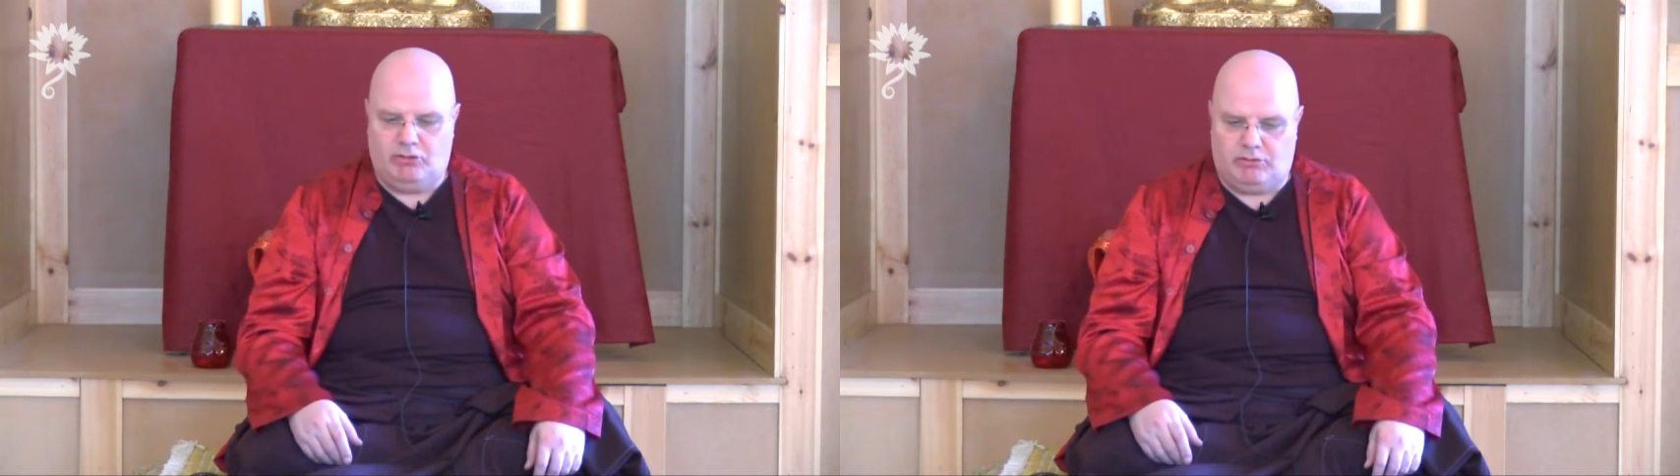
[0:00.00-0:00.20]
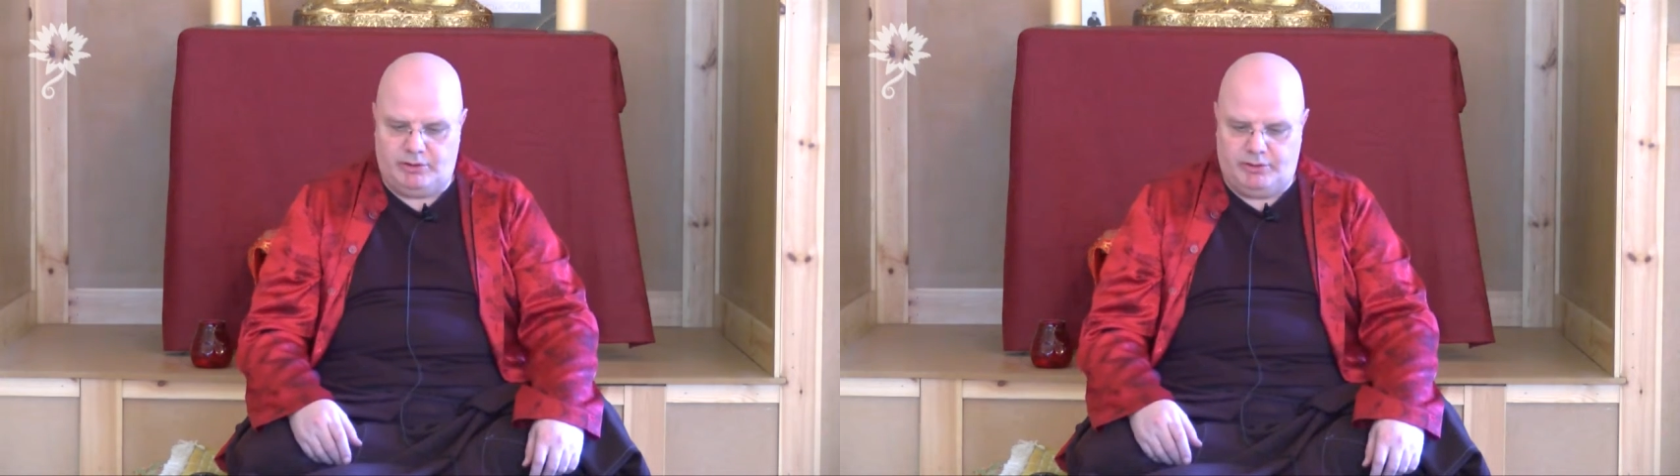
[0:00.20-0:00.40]

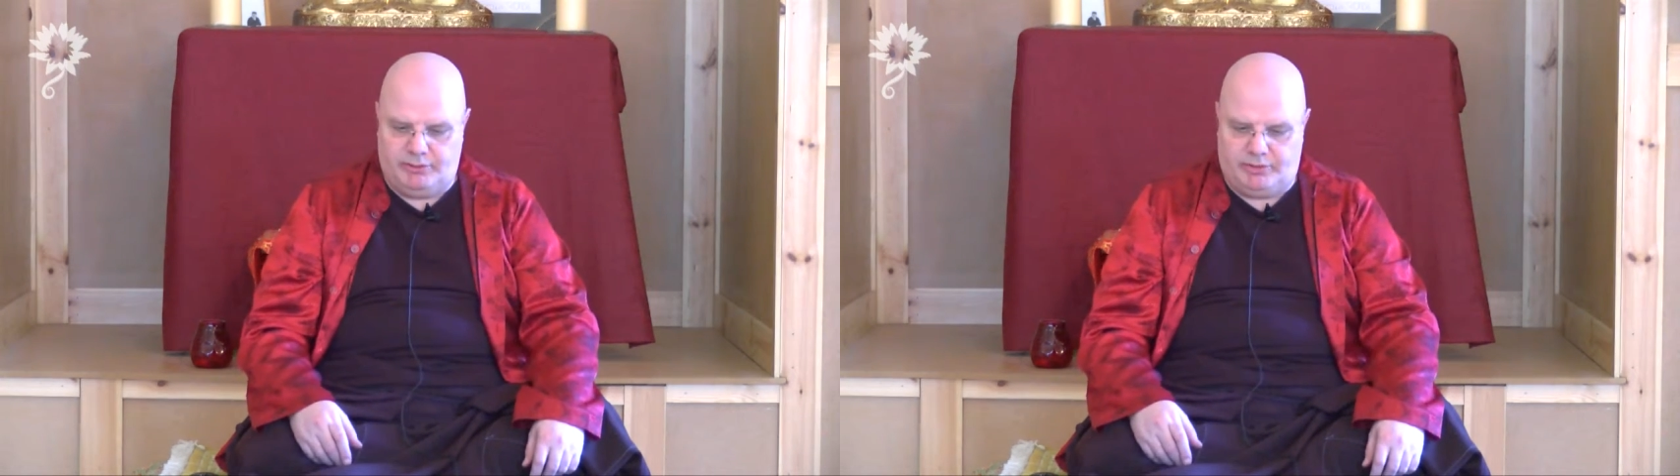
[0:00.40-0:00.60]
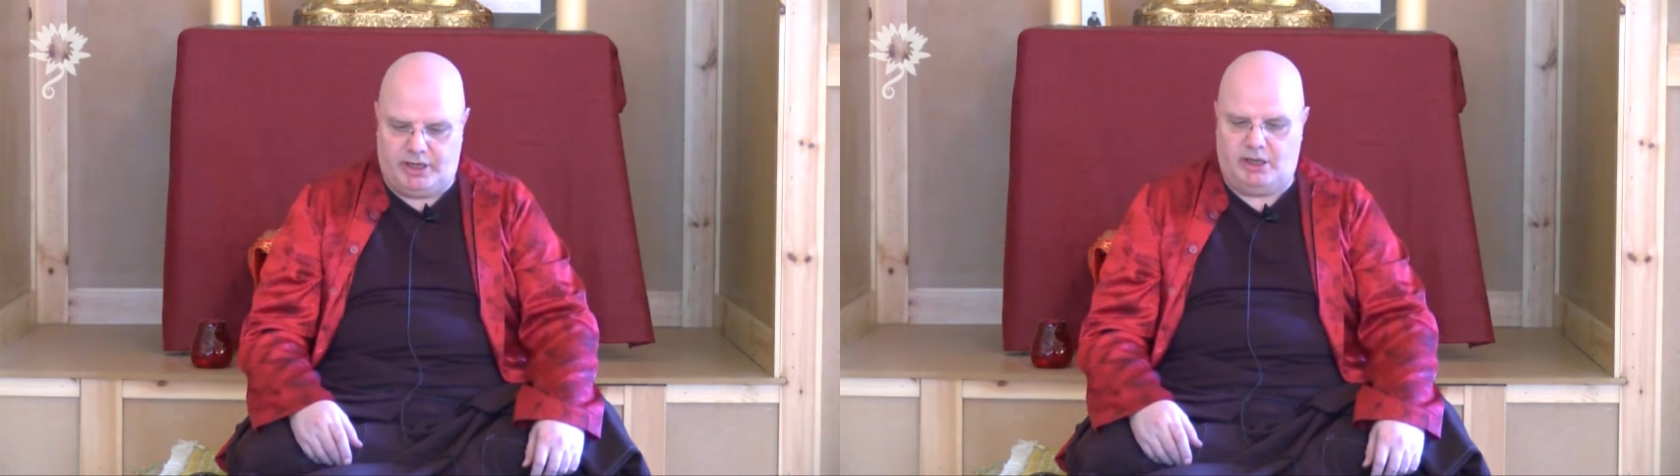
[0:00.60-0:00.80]
what
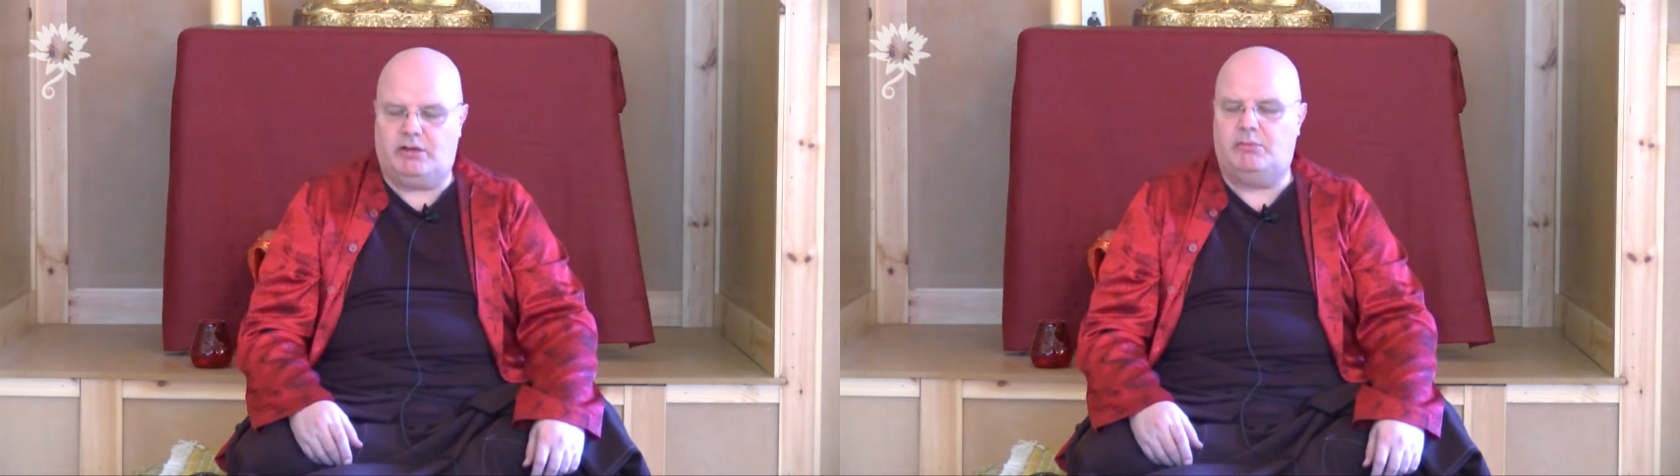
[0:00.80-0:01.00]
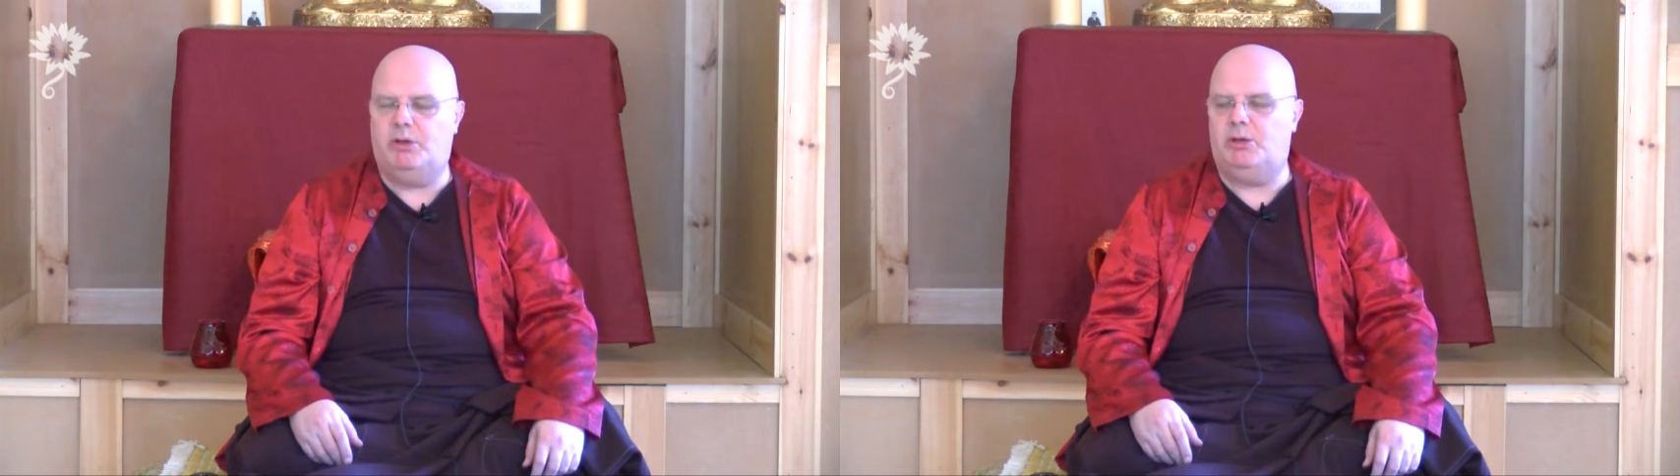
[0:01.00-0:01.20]
you
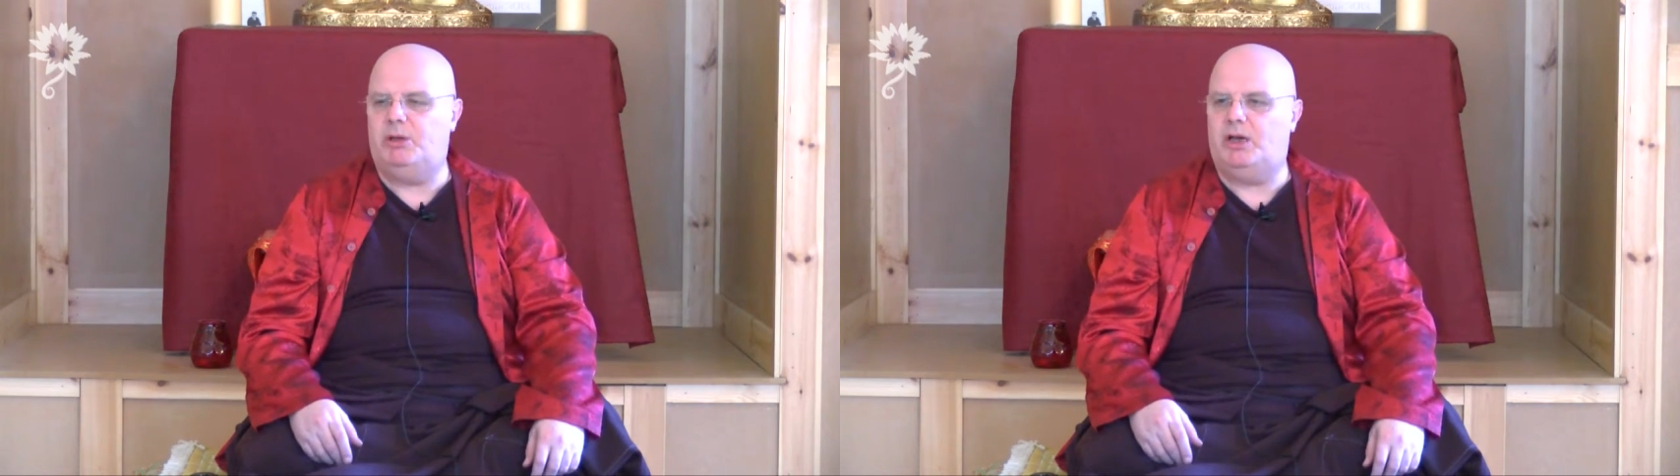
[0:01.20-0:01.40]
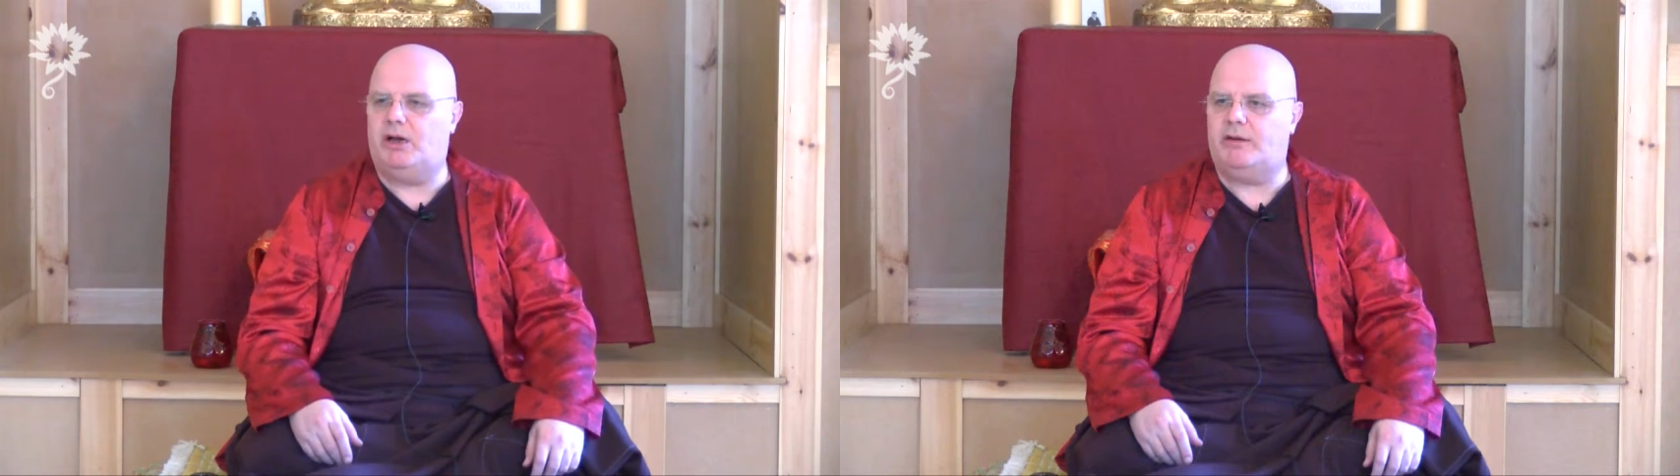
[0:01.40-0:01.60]
think may
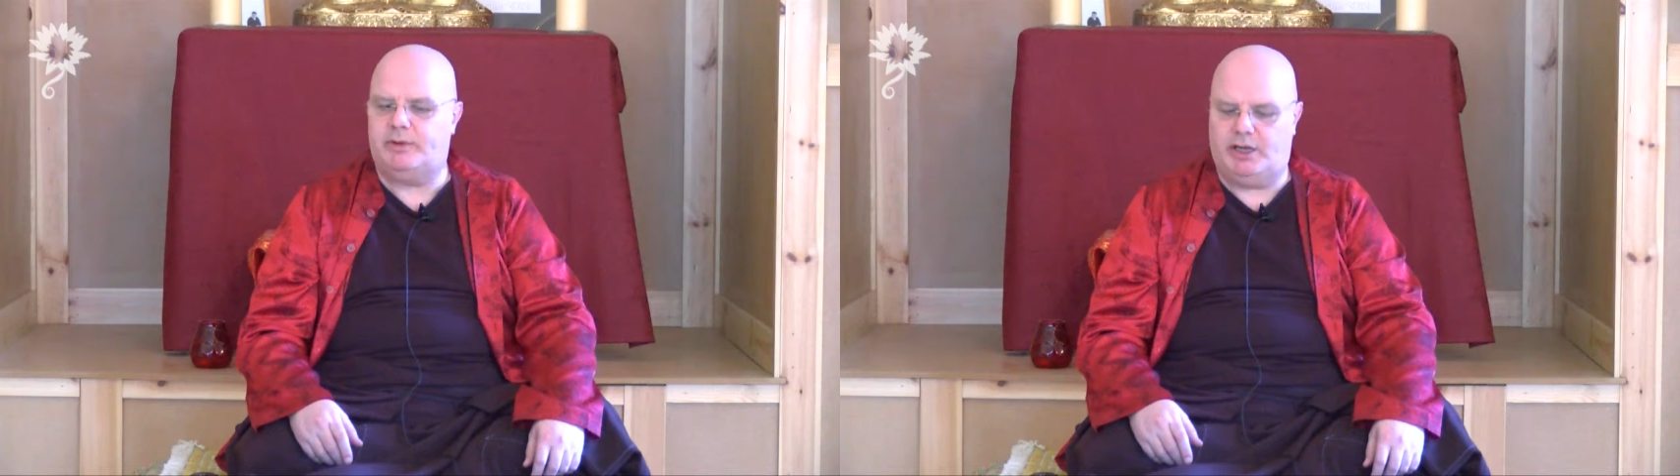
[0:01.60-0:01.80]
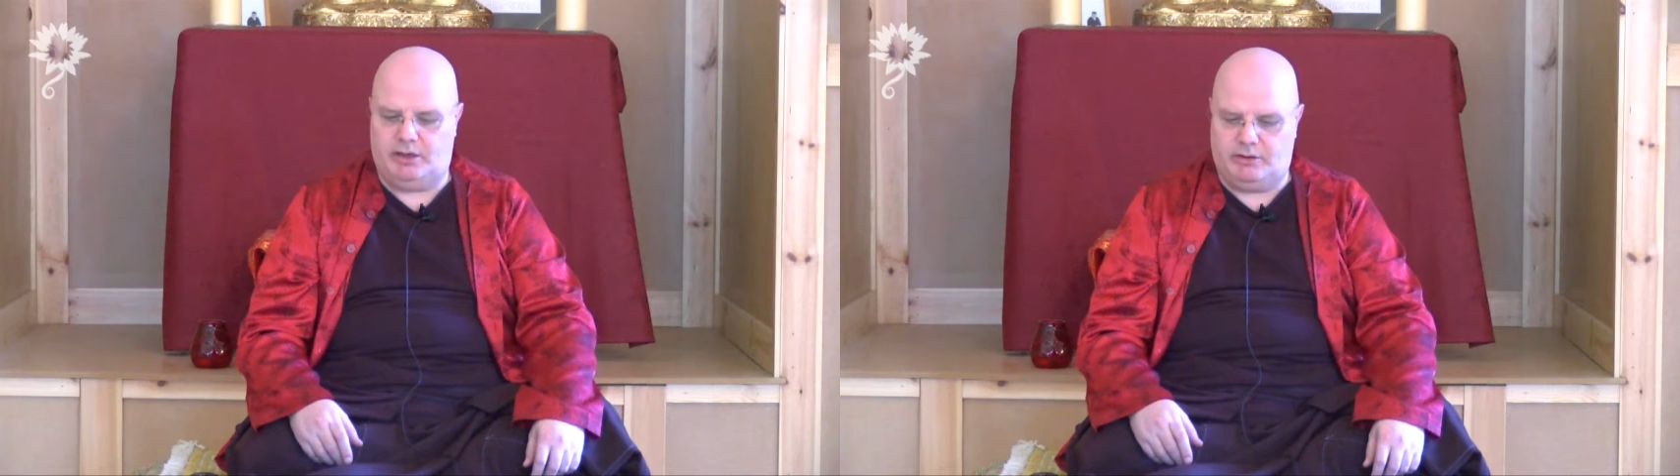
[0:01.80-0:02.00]
be happening